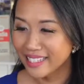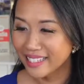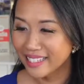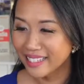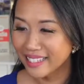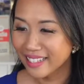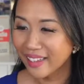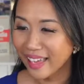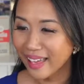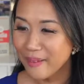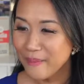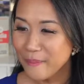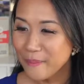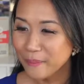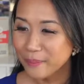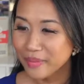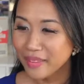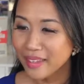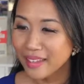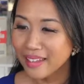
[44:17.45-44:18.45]
Okay?
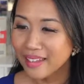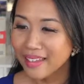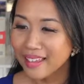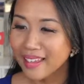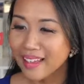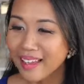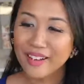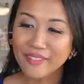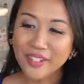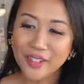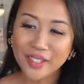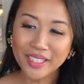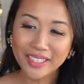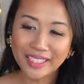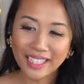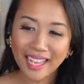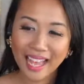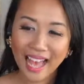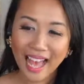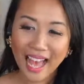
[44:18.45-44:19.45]
All right, everyone.
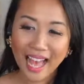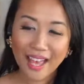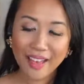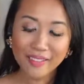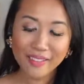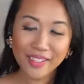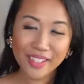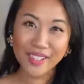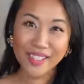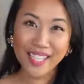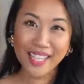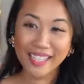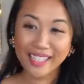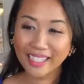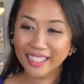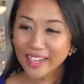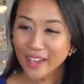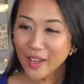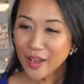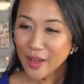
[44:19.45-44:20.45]
I will talk to you
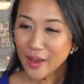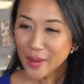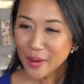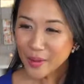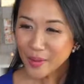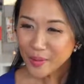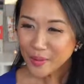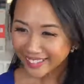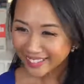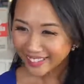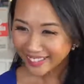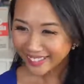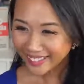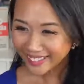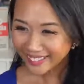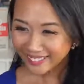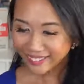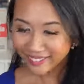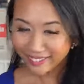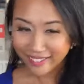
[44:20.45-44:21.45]
later. Oh, look,
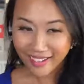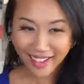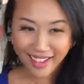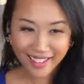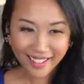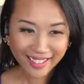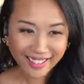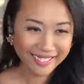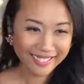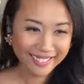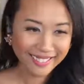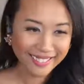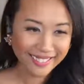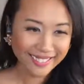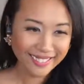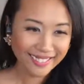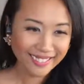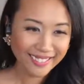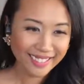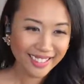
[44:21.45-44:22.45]
rock.
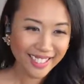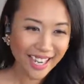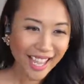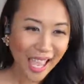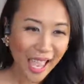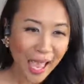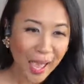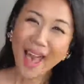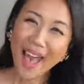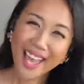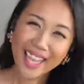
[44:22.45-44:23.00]
Bye.